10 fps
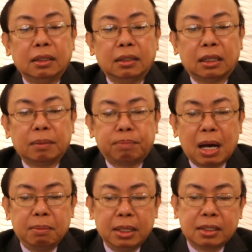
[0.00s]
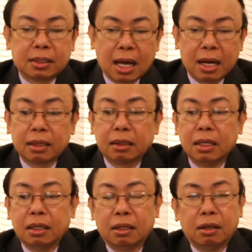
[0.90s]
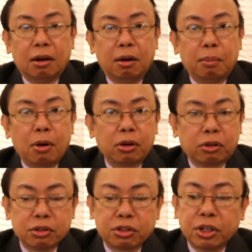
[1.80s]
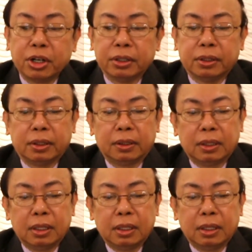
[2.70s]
that the public is currently more concerned